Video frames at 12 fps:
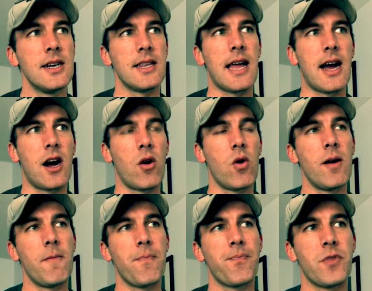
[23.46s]

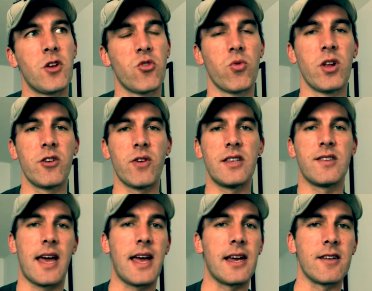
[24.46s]
Now, there's a really great
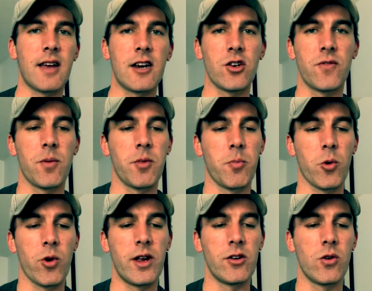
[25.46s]
saying, it's actually from the
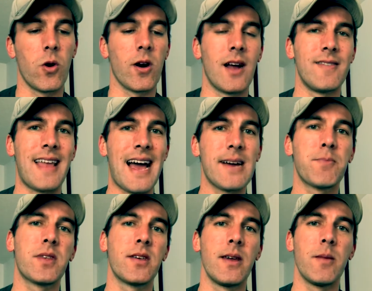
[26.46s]
Marine Corps, adapt,